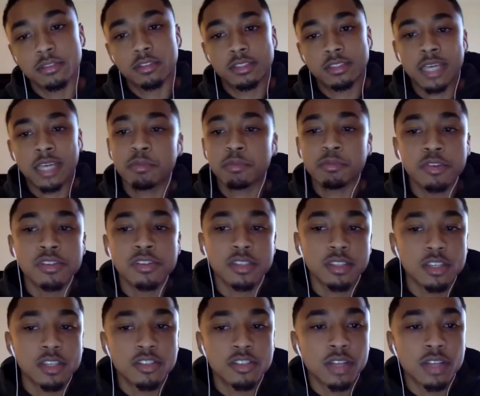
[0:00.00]
type of music
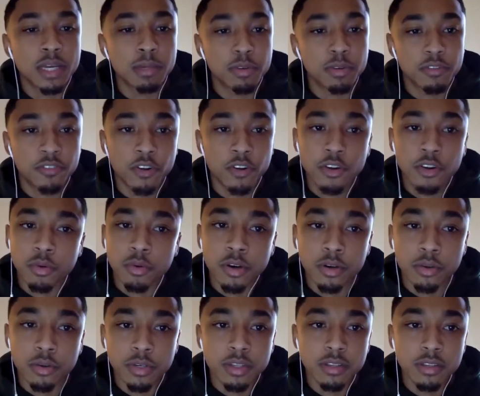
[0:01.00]
that you like prefer to
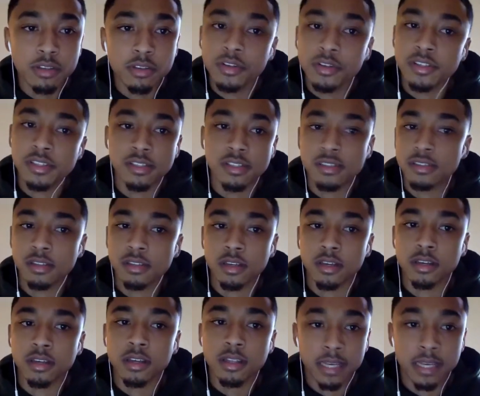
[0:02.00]
work with, or is it just
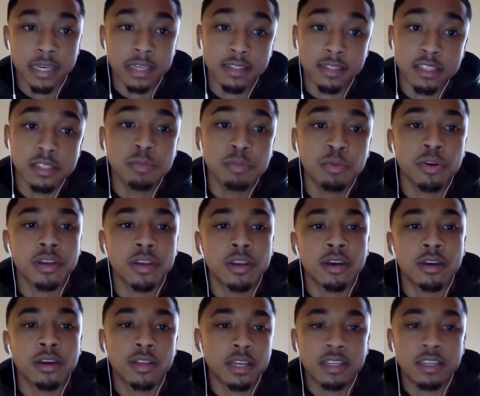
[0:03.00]
like at this point
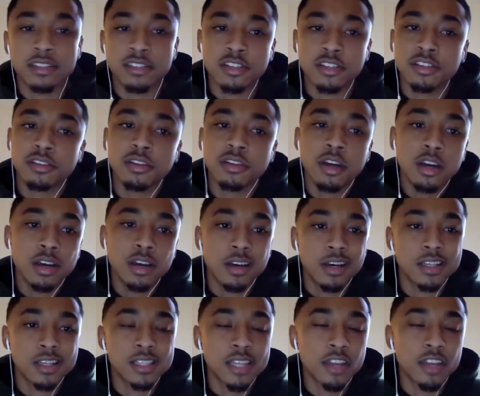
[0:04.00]
now, like is there
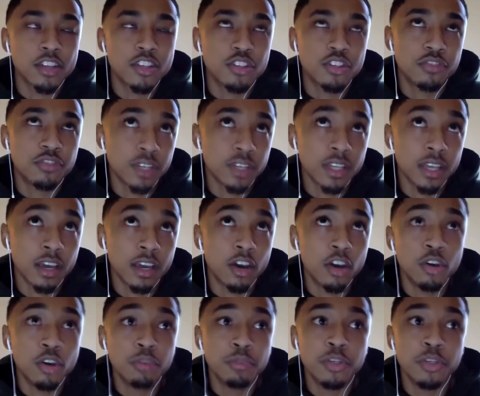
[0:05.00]
a style that you feel at
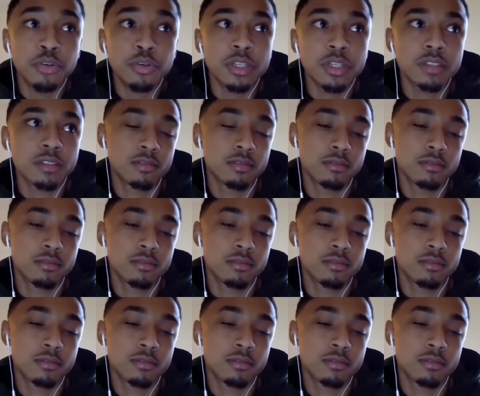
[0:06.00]
home doing?